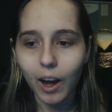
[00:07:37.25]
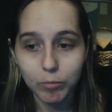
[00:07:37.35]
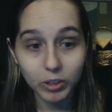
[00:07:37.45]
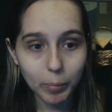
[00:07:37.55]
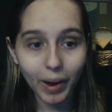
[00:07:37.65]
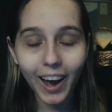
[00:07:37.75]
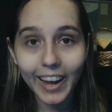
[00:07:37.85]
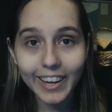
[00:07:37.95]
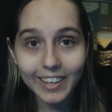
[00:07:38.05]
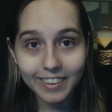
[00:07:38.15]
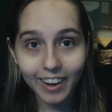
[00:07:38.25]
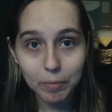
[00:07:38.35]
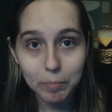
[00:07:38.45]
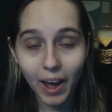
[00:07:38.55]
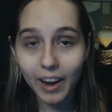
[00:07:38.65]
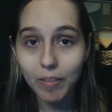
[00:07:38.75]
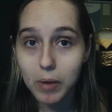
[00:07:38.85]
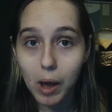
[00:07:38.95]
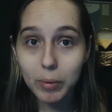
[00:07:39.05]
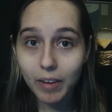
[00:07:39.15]
I'm really behind. Have
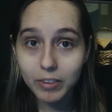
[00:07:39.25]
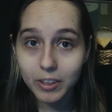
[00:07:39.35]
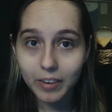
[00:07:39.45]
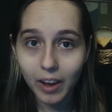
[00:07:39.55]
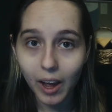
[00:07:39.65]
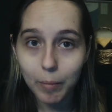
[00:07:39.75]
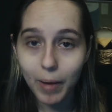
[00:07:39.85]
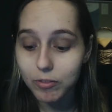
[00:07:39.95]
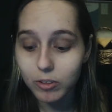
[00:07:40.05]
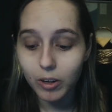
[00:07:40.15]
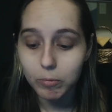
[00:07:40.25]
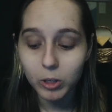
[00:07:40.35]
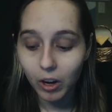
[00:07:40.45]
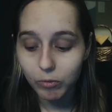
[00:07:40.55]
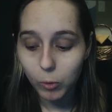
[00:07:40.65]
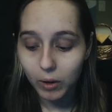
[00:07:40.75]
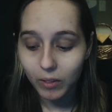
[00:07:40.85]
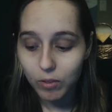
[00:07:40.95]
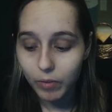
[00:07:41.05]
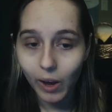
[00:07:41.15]
not been having a great time. After I'm done recording
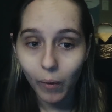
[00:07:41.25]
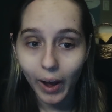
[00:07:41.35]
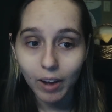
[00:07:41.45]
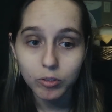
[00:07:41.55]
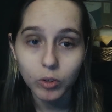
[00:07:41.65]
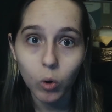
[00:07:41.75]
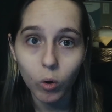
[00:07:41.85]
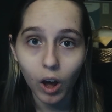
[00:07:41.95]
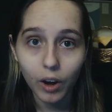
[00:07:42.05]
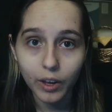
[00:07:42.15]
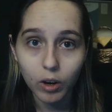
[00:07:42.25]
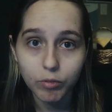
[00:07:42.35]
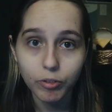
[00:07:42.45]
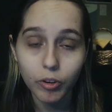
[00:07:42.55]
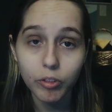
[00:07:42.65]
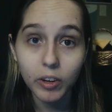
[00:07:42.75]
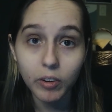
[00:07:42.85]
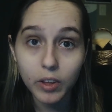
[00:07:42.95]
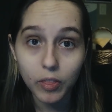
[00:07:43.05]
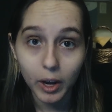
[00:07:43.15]
this video, I have to record audio for a
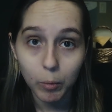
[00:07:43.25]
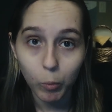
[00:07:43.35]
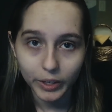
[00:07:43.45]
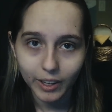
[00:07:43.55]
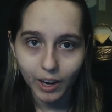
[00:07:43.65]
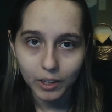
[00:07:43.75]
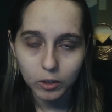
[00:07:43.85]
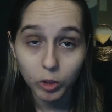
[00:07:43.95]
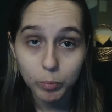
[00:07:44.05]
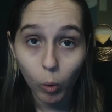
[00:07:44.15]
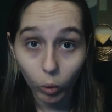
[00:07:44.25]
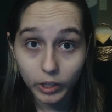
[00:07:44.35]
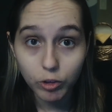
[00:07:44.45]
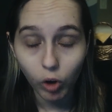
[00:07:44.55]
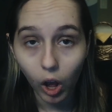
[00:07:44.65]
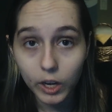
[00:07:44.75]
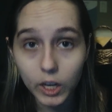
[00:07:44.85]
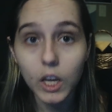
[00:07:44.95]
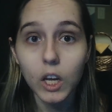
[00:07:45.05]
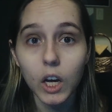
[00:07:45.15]
series that I'm working on called Poorly Drawn,
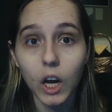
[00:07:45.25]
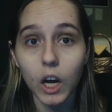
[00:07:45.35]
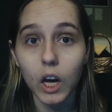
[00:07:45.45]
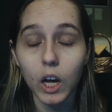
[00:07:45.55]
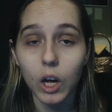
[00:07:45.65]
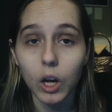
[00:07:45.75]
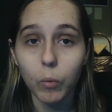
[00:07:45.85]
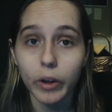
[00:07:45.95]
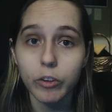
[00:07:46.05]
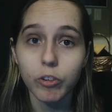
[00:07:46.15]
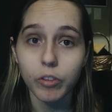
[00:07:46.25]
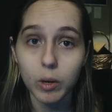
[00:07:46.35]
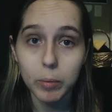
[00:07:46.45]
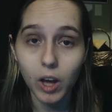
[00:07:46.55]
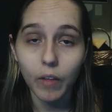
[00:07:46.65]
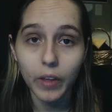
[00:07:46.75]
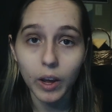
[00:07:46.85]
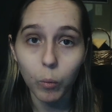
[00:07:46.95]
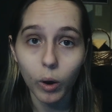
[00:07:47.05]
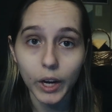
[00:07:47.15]
which is going to be on
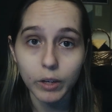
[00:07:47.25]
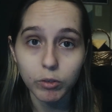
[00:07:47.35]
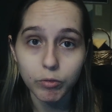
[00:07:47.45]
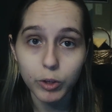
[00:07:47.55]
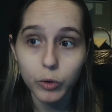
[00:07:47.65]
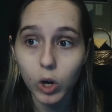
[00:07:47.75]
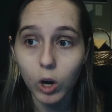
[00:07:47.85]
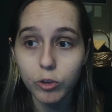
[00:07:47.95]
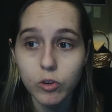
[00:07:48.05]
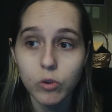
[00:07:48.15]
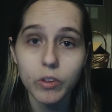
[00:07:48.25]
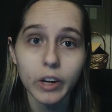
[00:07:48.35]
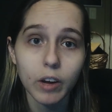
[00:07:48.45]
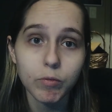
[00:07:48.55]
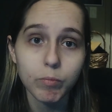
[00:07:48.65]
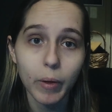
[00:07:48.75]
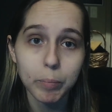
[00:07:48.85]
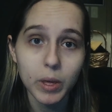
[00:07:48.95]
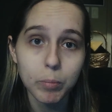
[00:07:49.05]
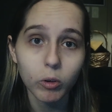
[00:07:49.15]
there, where I review cartoons that have the
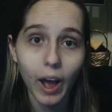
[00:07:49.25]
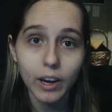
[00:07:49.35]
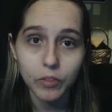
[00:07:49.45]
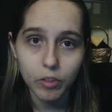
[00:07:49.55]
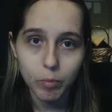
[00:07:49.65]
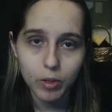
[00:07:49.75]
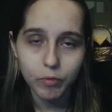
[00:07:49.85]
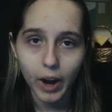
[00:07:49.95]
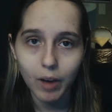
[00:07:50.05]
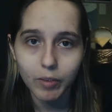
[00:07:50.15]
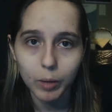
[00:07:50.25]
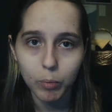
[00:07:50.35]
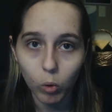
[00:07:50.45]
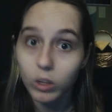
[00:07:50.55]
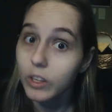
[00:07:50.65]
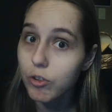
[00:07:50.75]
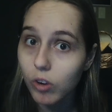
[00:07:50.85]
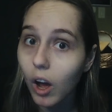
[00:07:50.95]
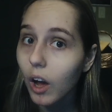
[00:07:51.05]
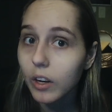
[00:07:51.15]
people kind of dismissed for having a poorly
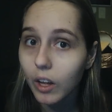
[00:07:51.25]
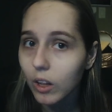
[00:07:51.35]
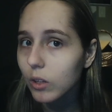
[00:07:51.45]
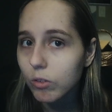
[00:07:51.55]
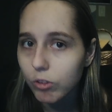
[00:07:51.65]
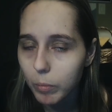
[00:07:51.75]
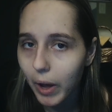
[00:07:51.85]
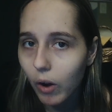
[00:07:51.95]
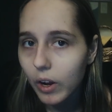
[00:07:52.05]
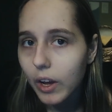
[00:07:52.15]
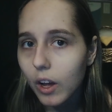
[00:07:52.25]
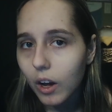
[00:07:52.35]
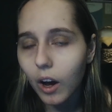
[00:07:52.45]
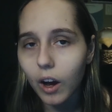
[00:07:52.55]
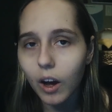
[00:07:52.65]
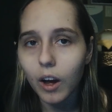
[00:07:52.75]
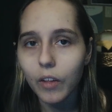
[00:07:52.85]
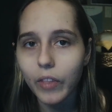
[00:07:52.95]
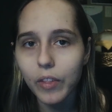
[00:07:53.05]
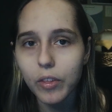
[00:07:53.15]
drawn conclusion about.
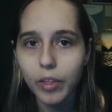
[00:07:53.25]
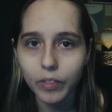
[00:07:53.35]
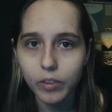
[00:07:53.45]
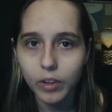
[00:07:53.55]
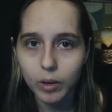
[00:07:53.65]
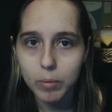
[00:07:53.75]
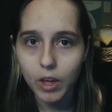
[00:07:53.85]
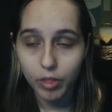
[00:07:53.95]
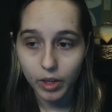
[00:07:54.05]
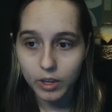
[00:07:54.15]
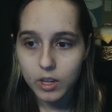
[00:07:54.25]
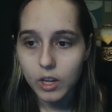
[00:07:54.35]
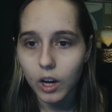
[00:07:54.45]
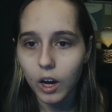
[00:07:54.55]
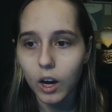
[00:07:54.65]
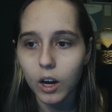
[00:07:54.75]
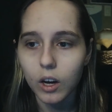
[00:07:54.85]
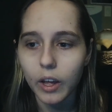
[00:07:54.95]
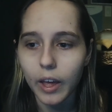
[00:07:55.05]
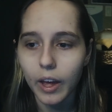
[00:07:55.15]
That's a thing that's going to be a thing.
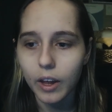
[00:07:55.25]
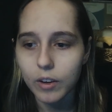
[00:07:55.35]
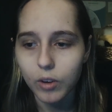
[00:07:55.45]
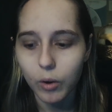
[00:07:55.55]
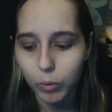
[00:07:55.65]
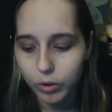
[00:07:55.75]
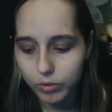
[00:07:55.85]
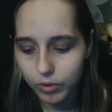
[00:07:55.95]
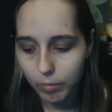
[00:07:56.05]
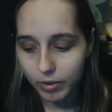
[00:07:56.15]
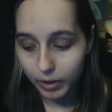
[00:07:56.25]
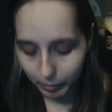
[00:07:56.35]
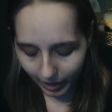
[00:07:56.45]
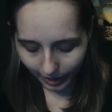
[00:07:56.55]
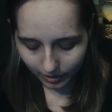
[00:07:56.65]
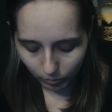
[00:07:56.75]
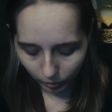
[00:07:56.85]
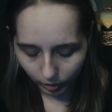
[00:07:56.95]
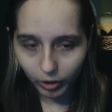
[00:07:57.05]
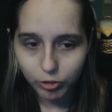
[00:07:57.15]
And I'm very behind, and
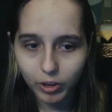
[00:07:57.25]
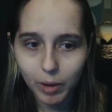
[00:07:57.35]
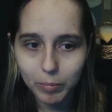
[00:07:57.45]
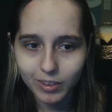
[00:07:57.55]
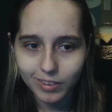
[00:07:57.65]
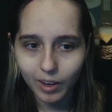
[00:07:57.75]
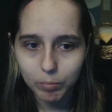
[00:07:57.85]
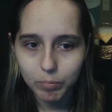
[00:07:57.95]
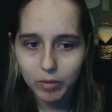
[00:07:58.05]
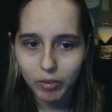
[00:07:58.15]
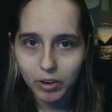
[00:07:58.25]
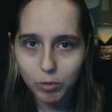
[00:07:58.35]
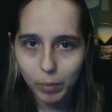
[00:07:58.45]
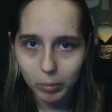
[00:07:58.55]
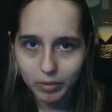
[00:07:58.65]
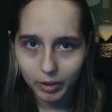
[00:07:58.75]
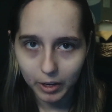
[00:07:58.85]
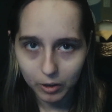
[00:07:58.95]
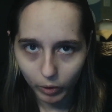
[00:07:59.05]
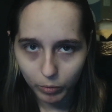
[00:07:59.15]
we're in crunch time, and my friend is probably
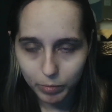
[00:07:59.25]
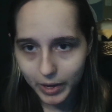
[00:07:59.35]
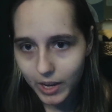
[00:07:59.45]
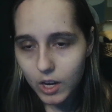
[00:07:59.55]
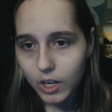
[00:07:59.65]
very annoyed with me.